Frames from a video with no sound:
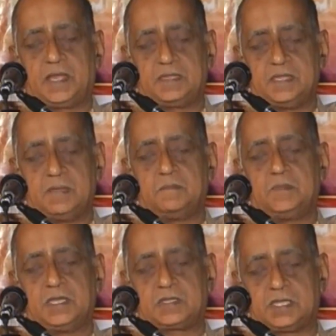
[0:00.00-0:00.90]

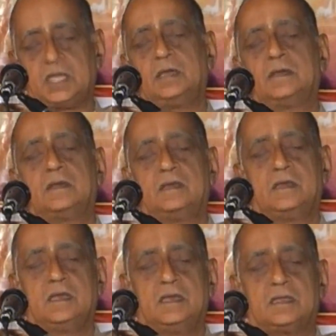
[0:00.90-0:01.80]
prajnam yasya,
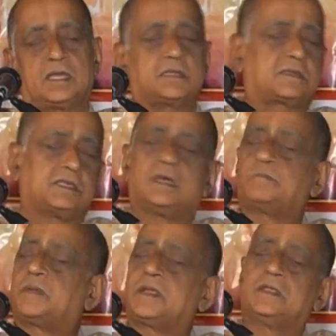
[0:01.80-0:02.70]

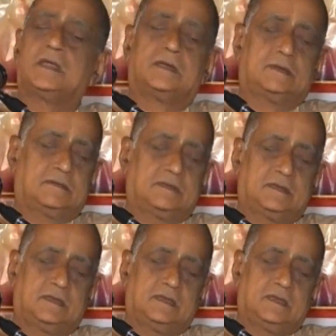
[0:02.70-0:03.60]
sasthita prajna.
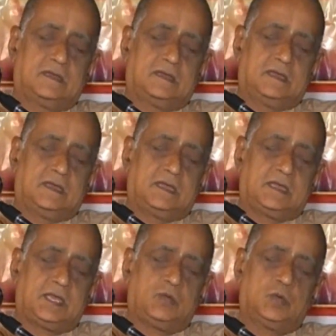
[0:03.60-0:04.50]

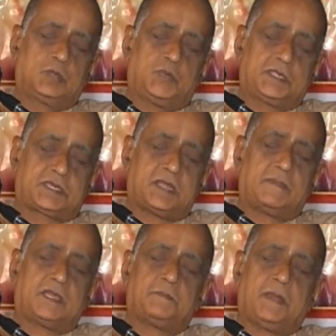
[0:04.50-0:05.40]
He whose
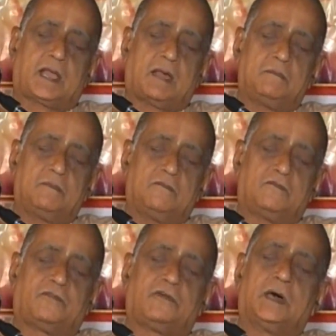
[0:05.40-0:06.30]
wisdom has become
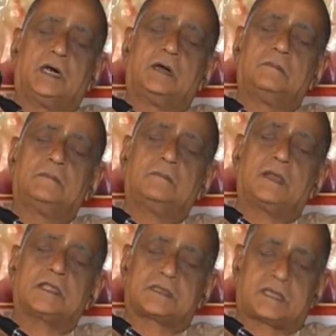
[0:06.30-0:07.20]
firm,
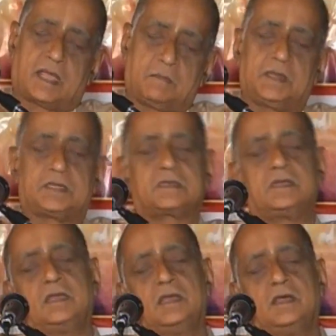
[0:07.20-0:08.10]
established,
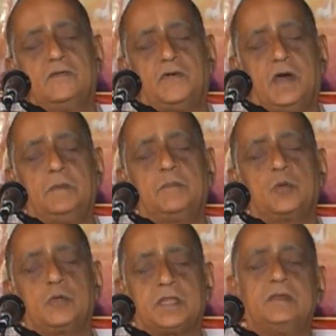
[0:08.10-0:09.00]
firm
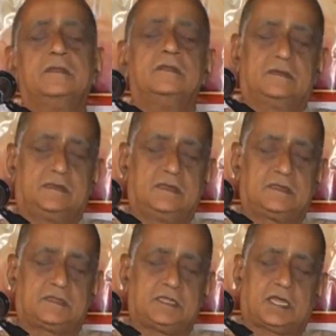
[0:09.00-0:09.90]
rooted,
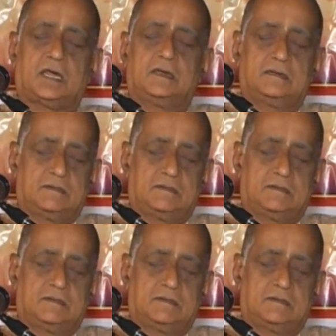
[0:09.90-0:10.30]
stitha.